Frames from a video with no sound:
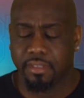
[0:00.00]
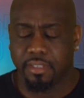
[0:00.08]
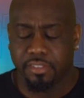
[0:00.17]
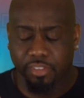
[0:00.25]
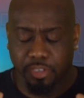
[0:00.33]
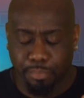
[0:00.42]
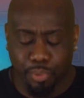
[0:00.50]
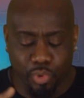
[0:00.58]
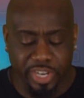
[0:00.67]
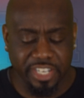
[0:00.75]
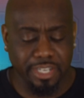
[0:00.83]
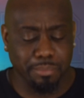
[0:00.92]
So the
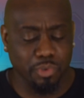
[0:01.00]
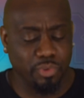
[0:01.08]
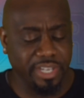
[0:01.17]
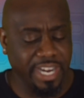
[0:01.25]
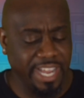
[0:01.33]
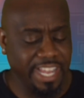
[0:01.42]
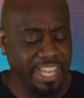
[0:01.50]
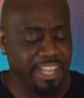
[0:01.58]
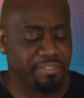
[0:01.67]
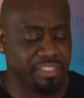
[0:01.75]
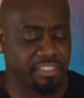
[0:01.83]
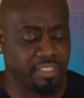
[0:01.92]
point number one I
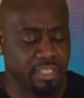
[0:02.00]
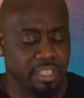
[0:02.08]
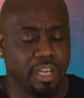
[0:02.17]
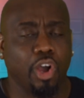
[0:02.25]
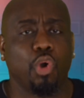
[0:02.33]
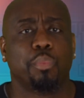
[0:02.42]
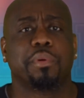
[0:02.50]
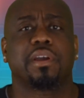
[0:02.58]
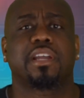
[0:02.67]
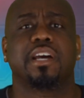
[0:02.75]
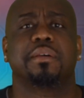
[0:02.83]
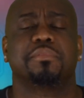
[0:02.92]
have is hope
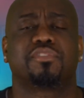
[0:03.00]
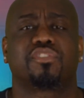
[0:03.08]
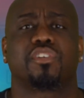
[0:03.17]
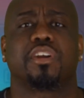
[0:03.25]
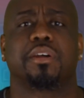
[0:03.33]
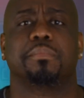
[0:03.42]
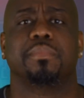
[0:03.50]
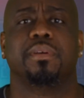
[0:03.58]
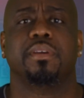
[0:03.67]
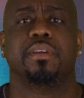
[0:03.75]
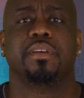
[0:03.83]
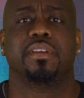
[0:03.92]
comes from
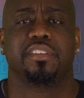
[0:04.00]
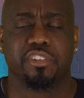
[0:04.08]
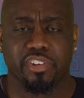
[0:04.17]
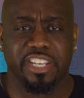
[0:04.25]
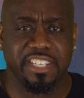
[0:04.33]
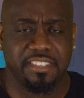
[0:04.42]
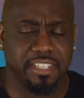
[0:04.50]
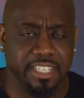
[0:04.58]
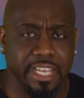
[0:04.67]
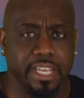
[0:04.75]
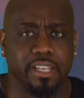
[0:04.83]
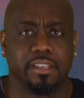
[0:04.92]
your
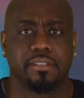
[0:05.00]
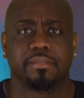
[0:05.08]
ETA.